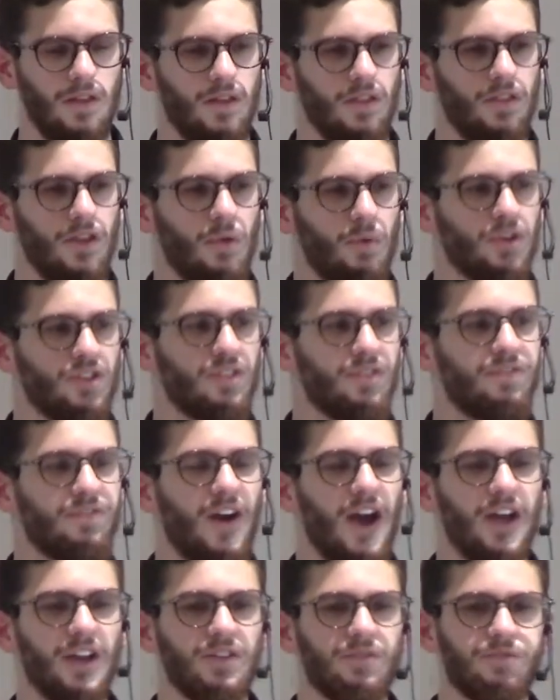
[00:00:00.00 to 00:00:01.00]
They were
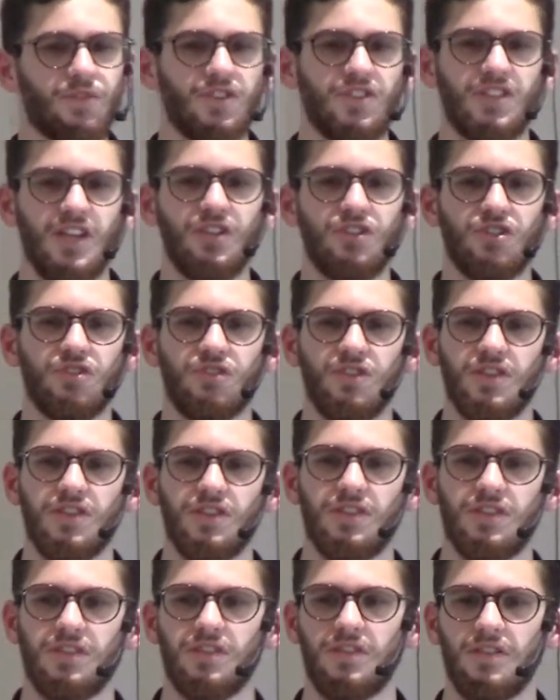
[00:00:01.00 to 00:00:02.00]
divided for centuries.
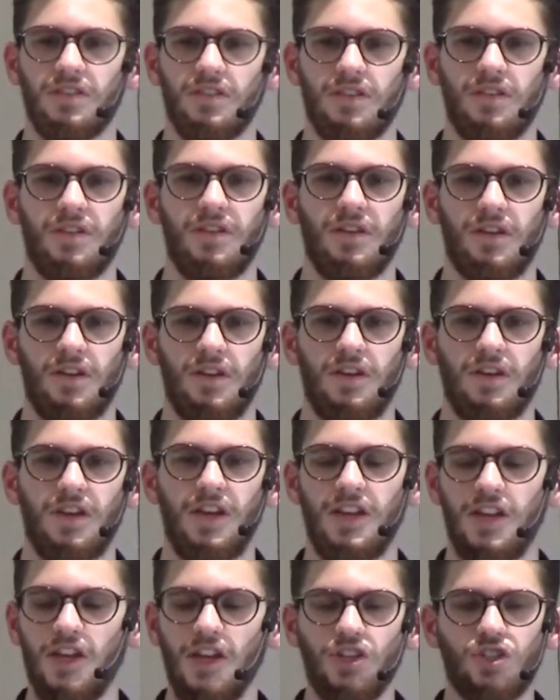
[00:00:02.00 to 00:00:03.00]

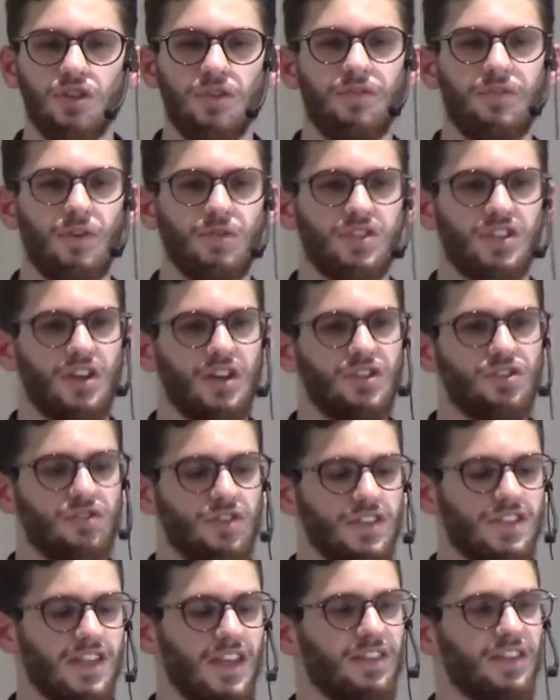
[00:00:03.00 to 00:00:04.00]
In each of those
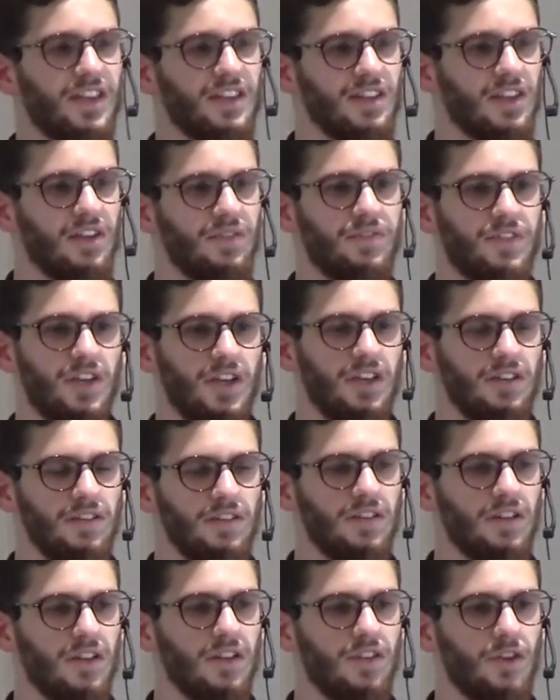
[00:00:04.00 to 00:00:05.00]
countries that they lived in,
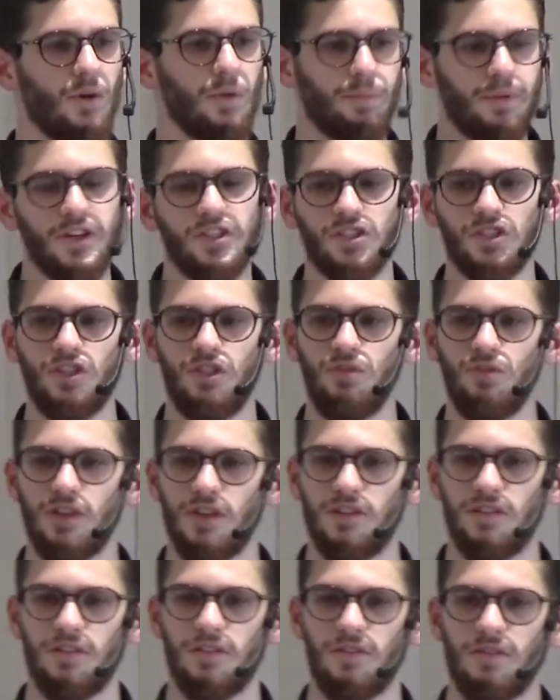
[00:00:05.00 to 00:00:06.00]
they were
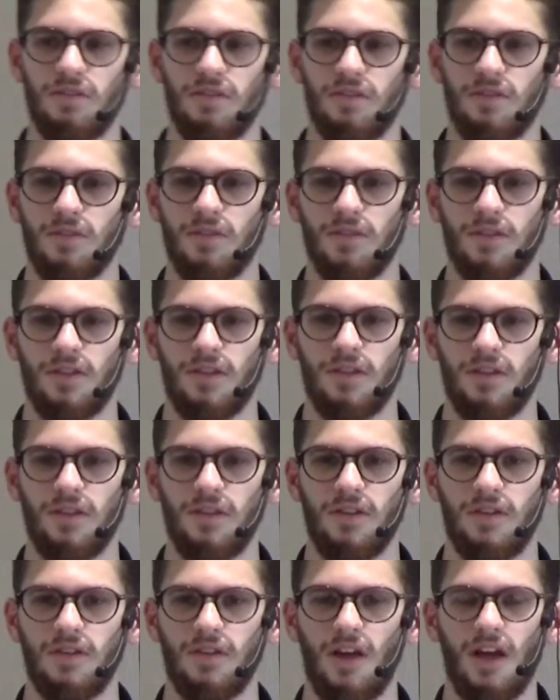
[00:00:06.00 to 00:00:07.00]
persecuted.
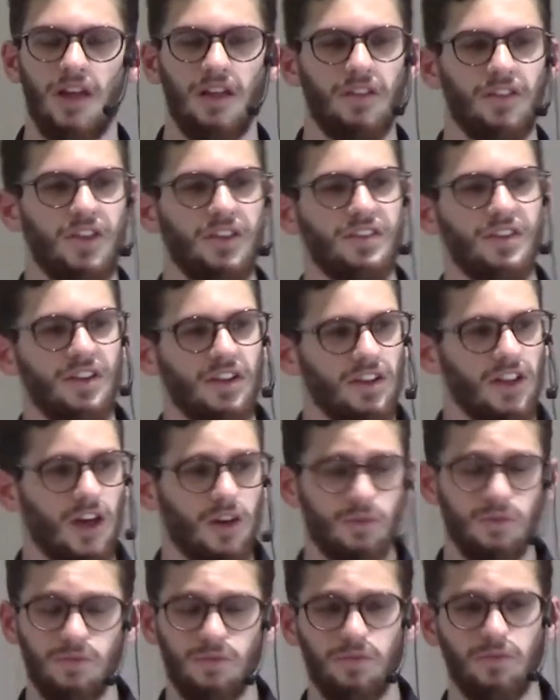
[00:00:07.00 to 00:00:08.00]
They did a lot
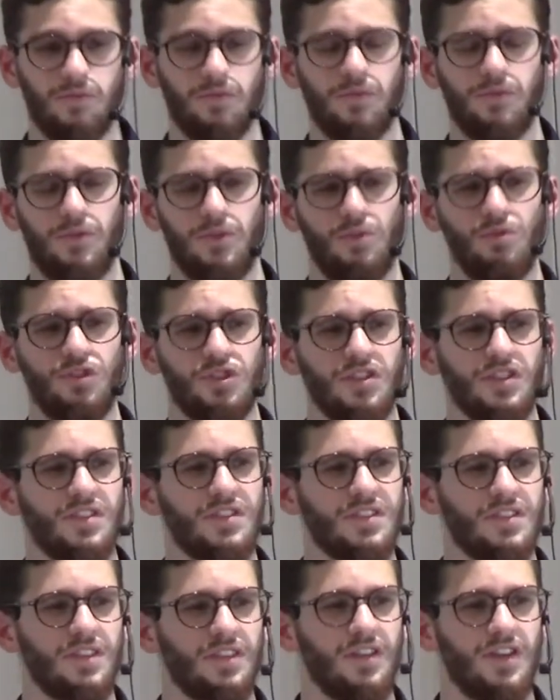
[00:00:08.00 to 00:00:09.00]
of
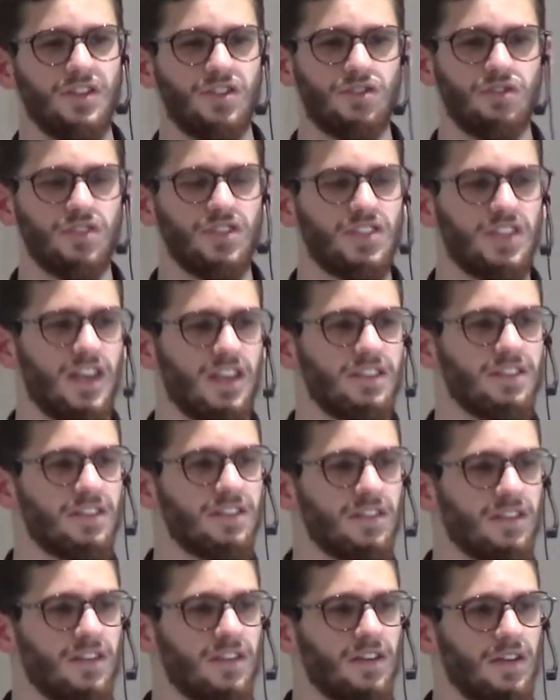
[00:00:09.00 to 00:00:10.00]
revolutions, history says,
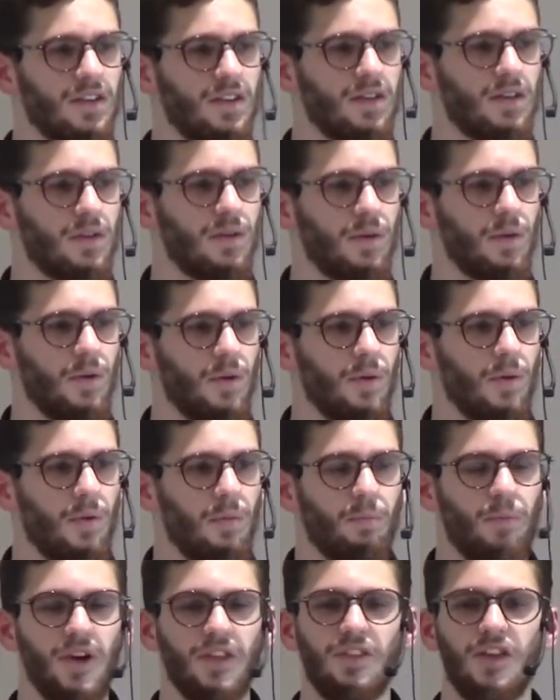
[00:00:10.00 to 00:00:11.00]

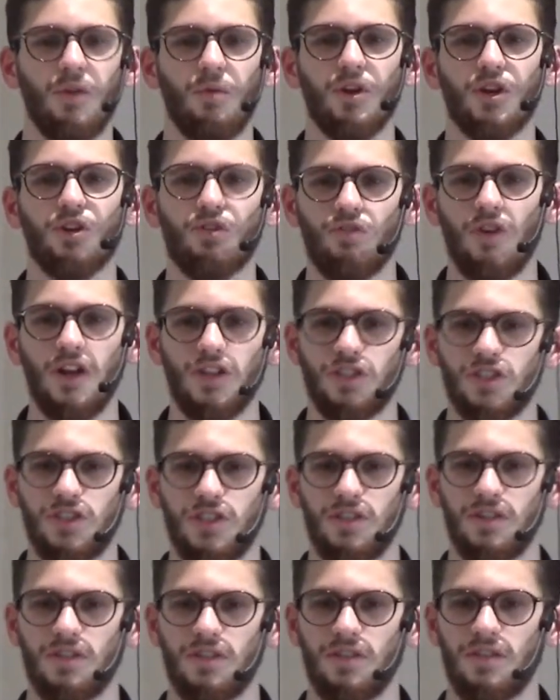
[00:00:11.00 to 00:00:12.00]
but they were crushed.
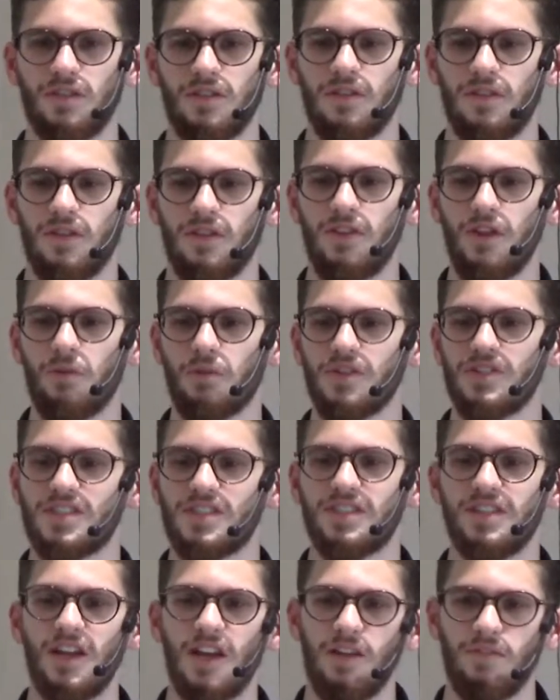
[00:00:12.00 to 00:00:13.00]
They were
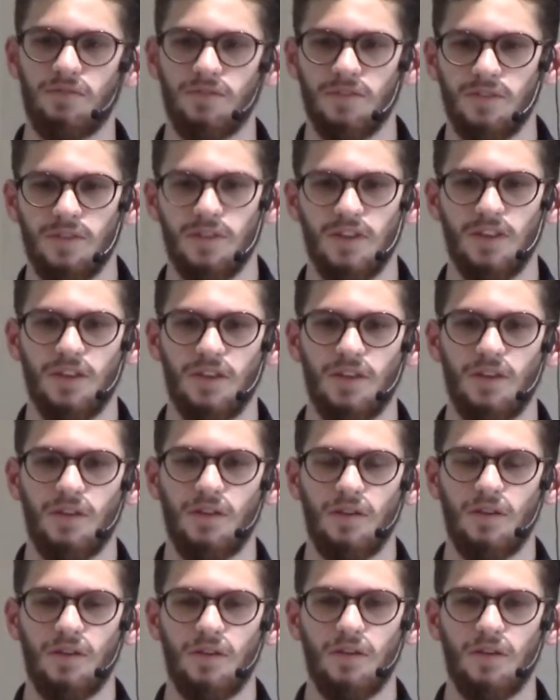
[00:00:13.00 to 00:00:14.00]
enslaved
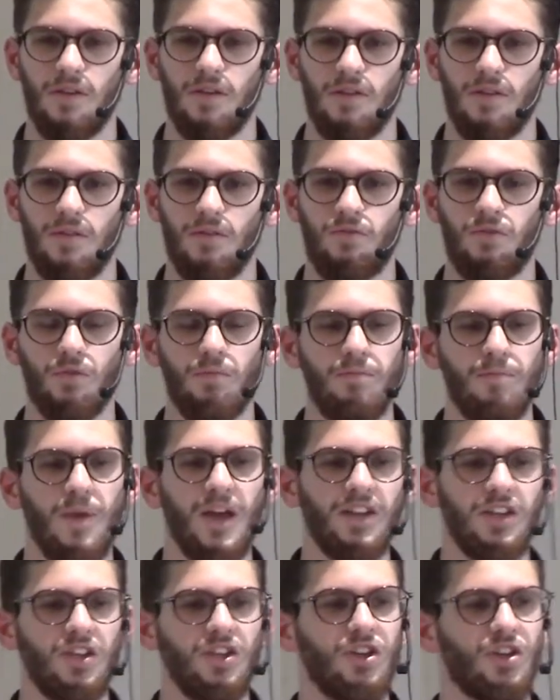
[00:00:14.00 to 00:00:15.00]
for
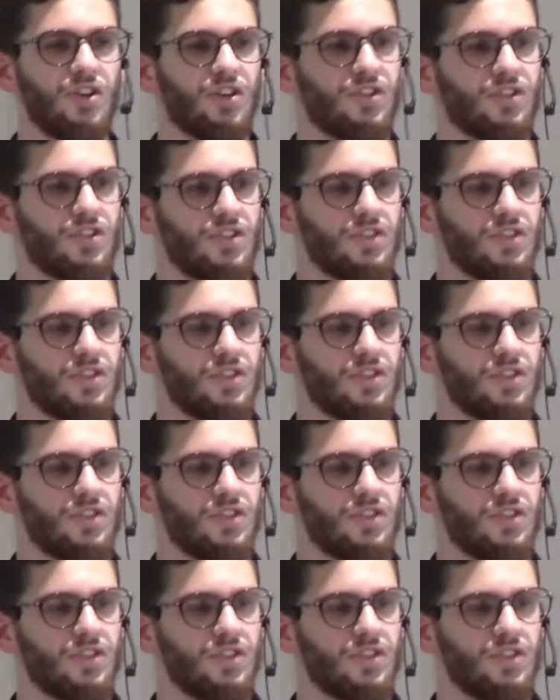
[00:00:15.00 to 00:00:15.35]
many years.